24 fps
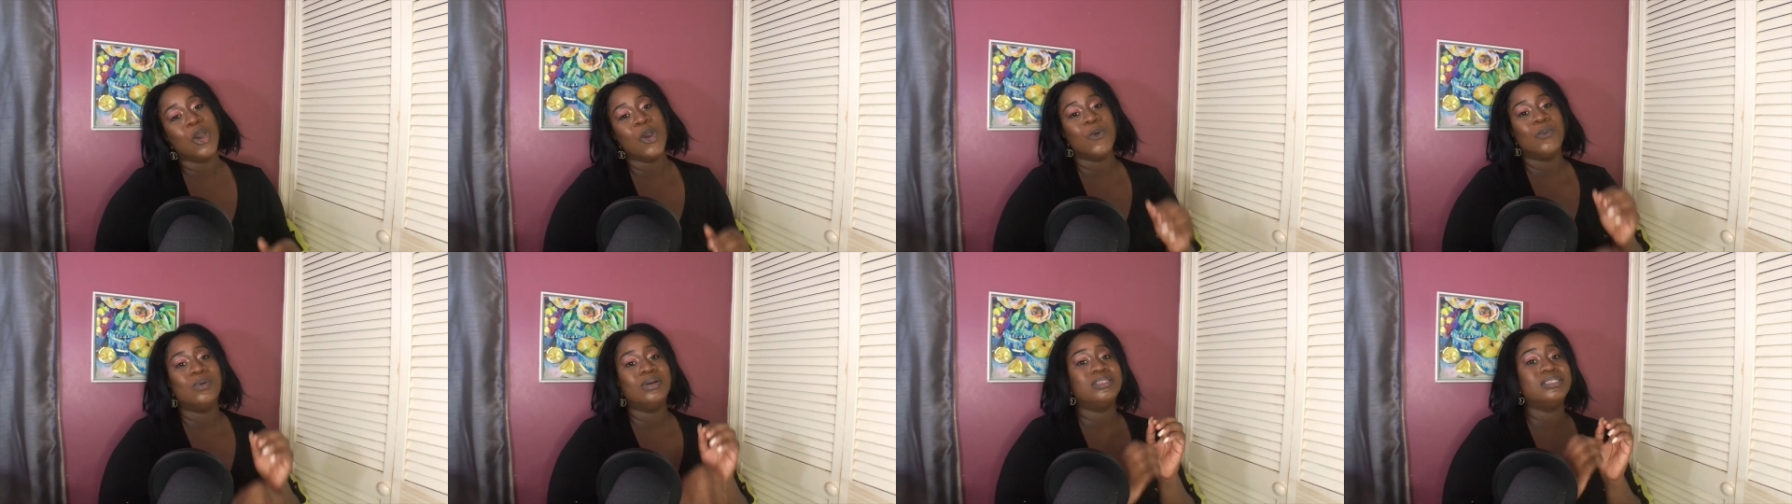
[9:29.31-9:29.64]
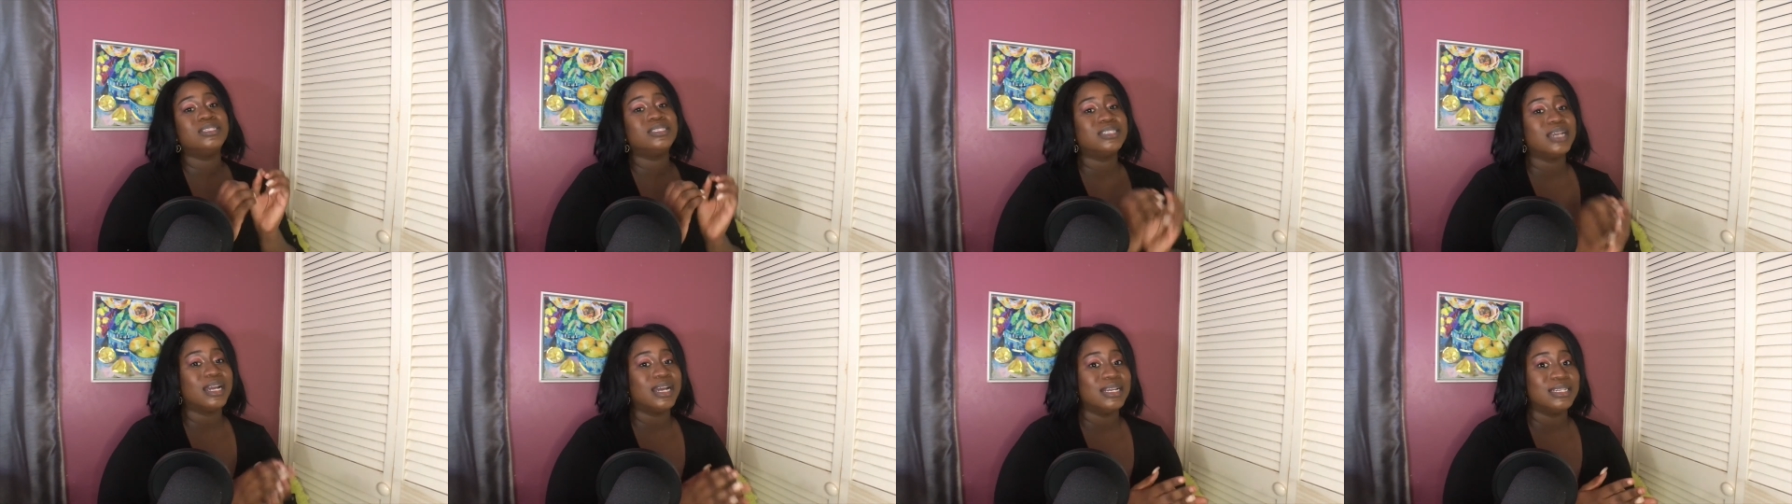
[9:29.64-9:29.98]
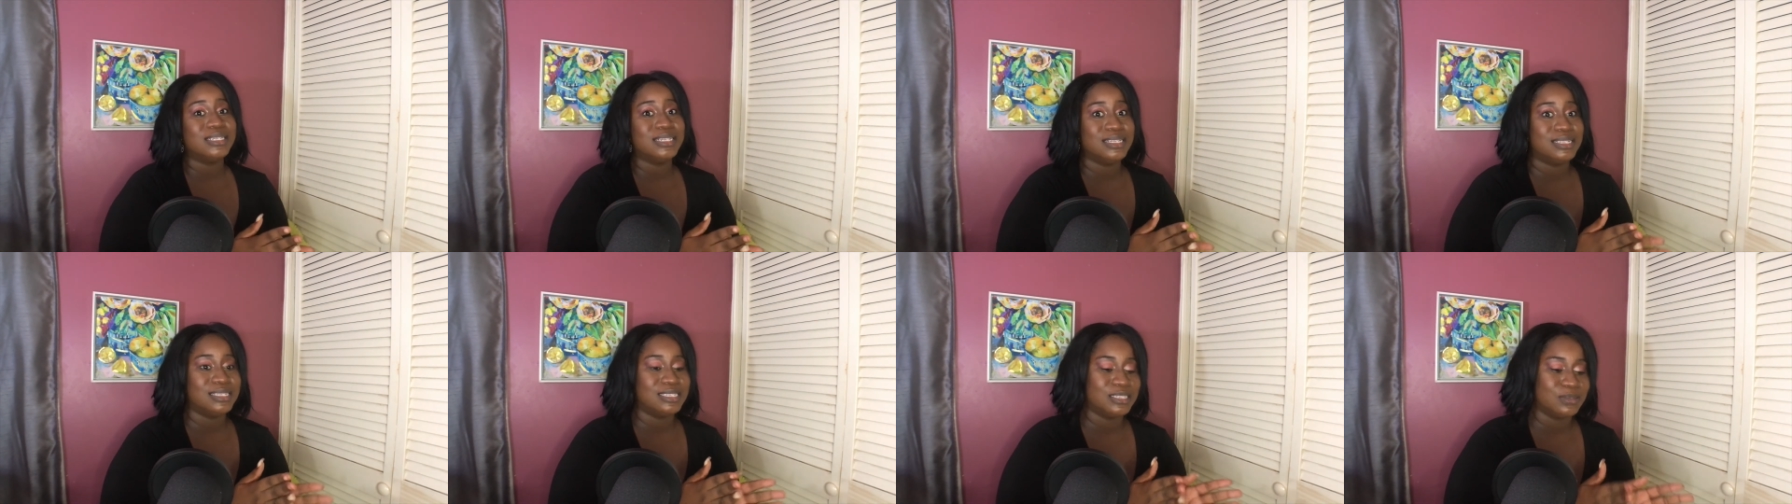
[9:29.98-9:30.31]
with
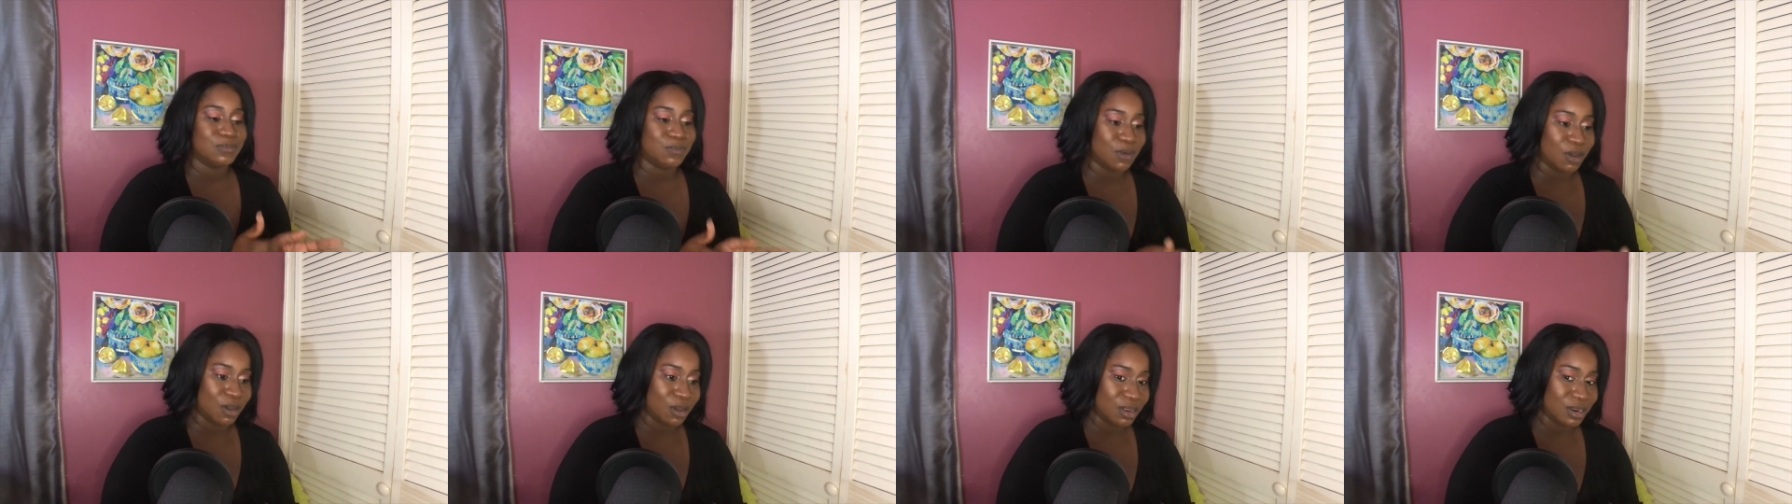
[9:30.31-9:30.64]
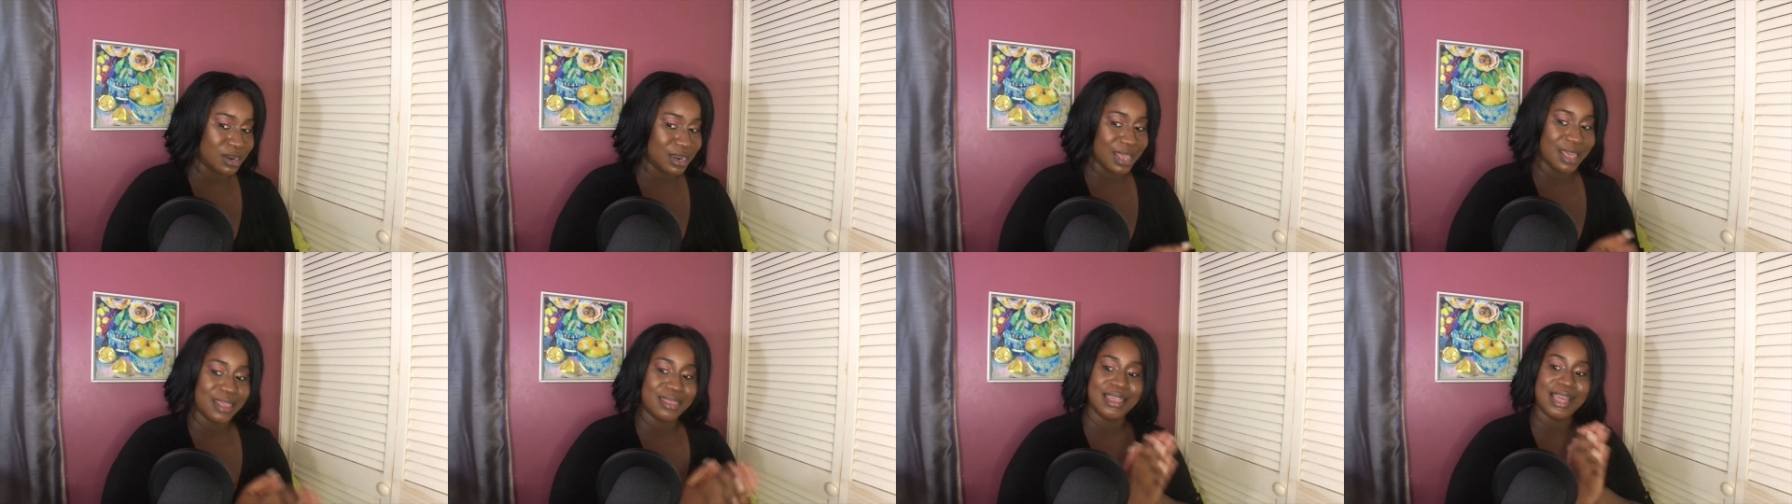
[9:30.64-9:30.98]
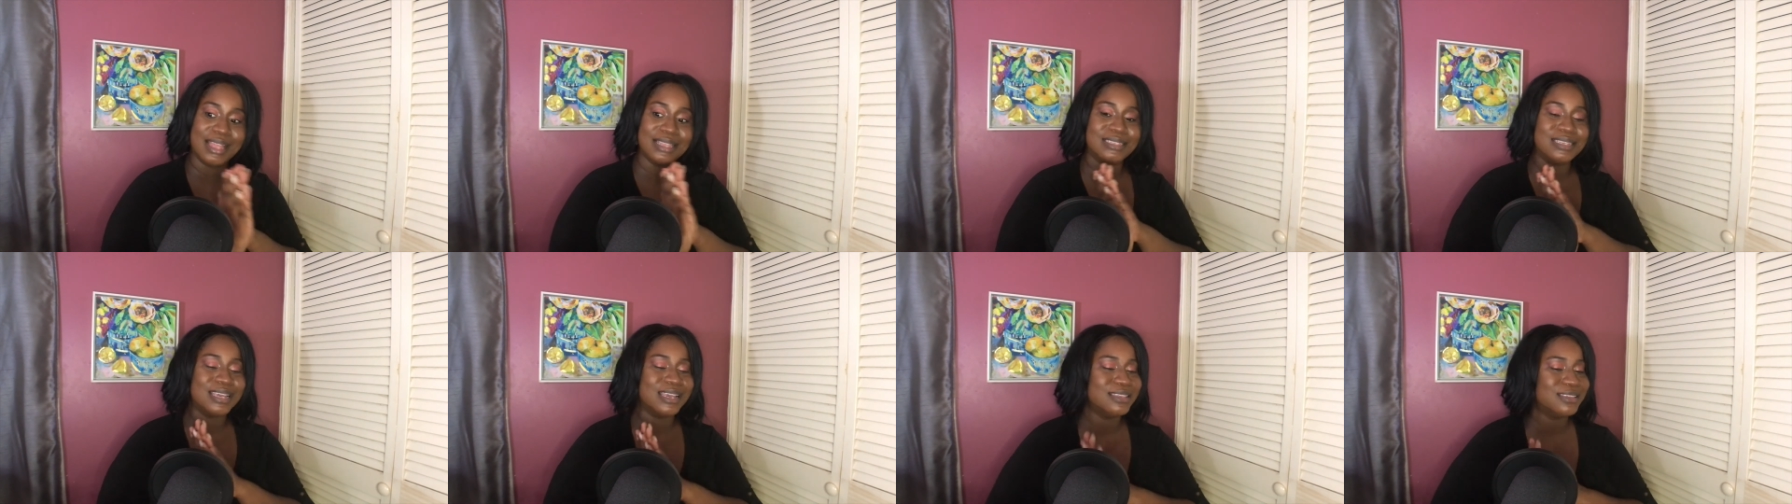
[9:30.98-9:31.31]
starting small.
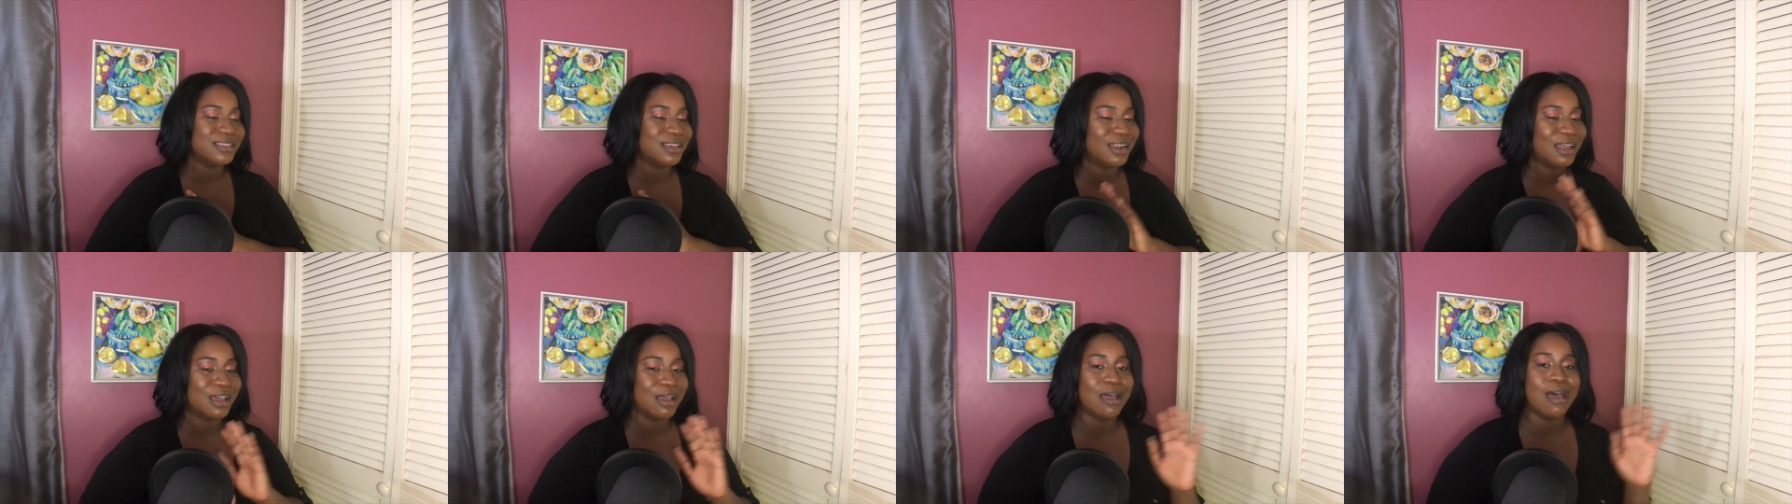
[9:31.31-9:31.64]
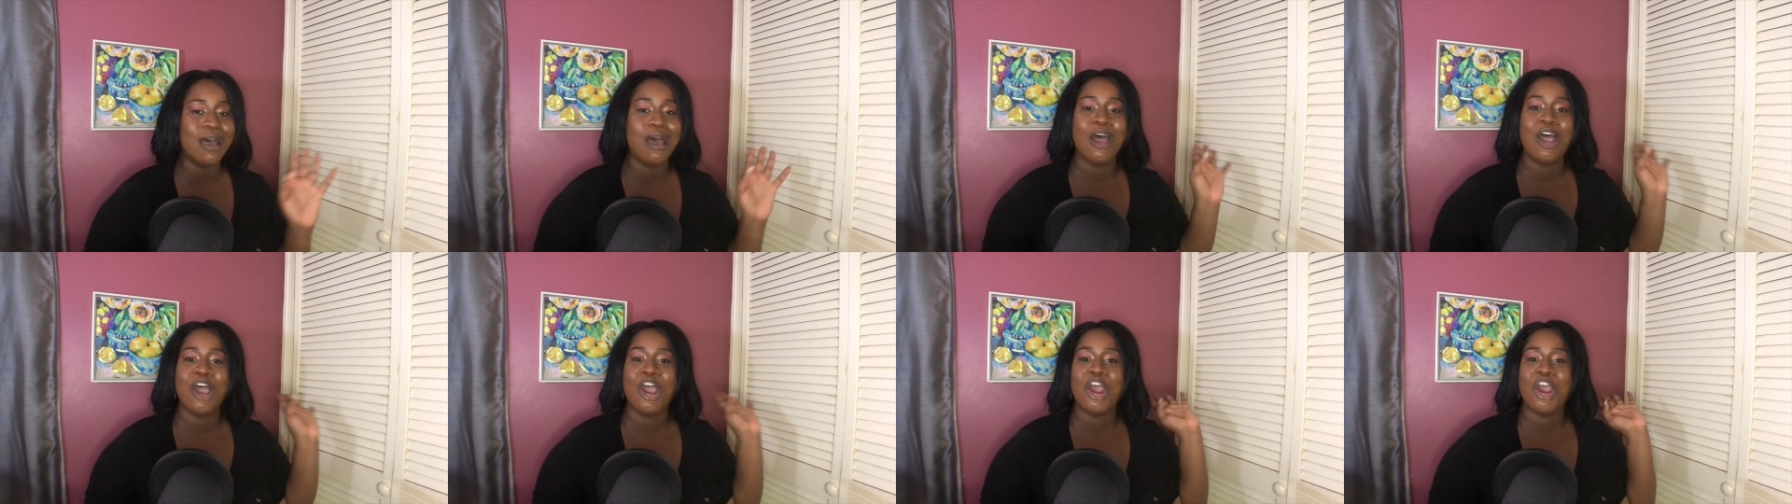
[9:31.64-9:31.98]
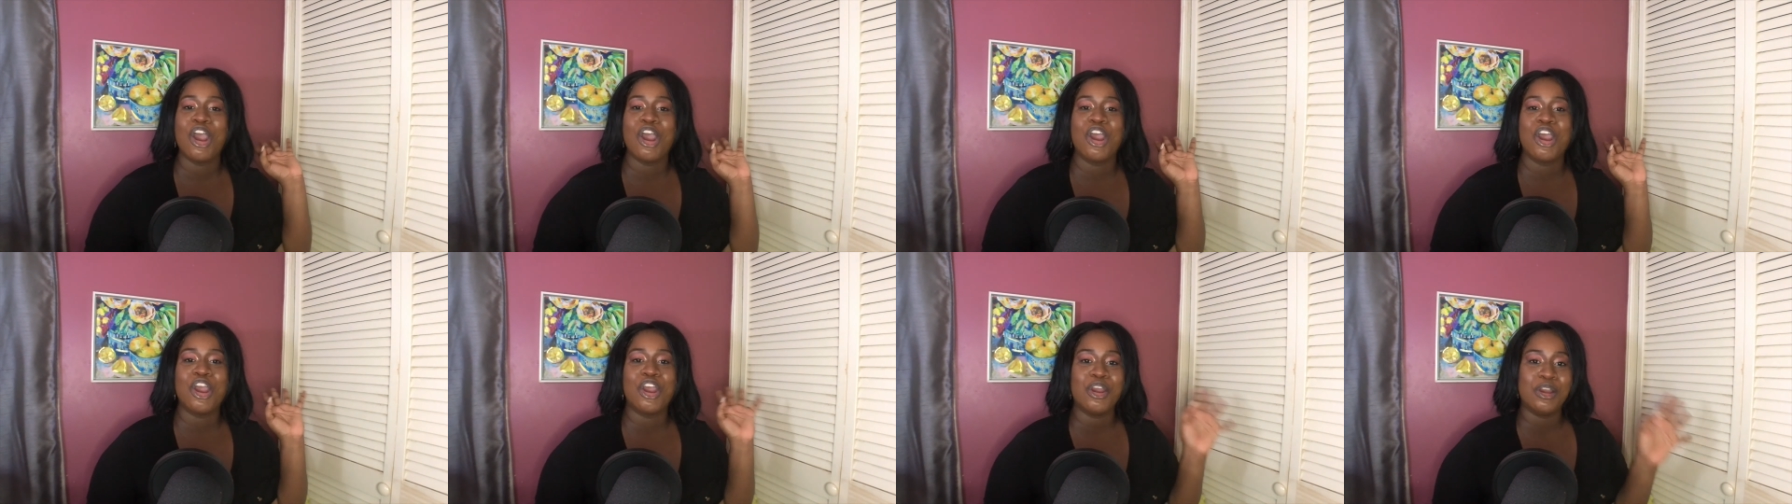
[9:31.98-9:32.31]
That $10
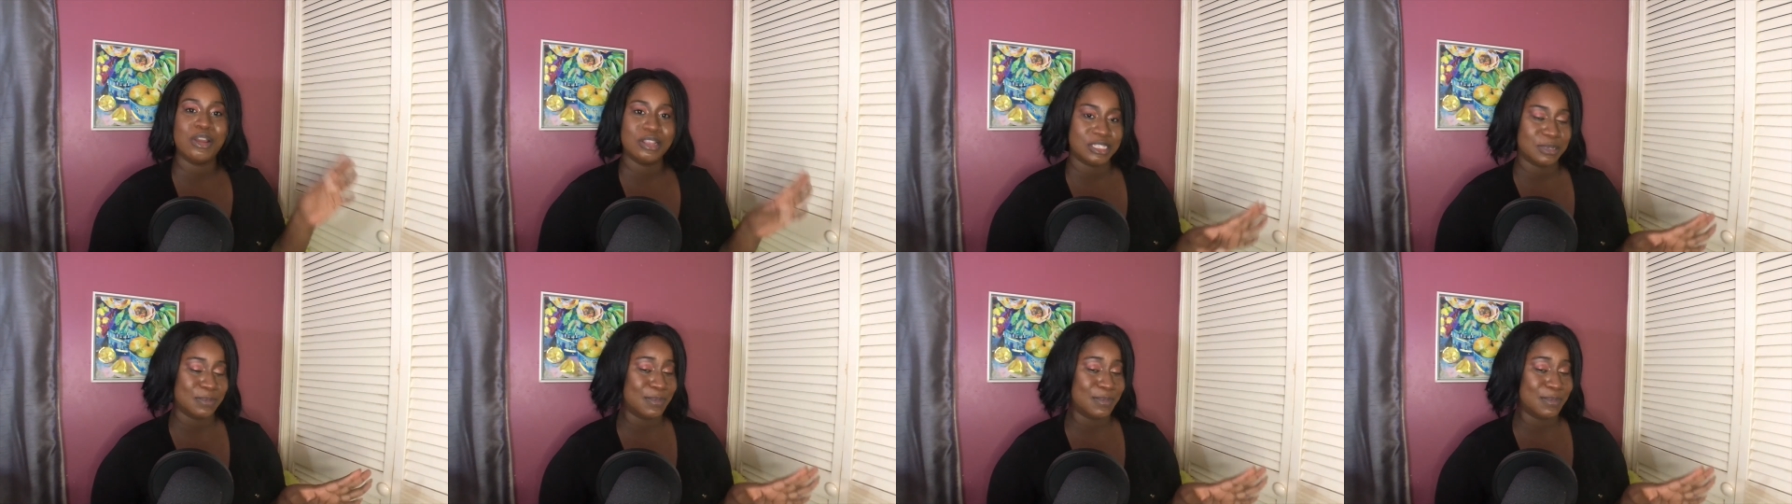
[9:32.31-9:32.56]
hurt,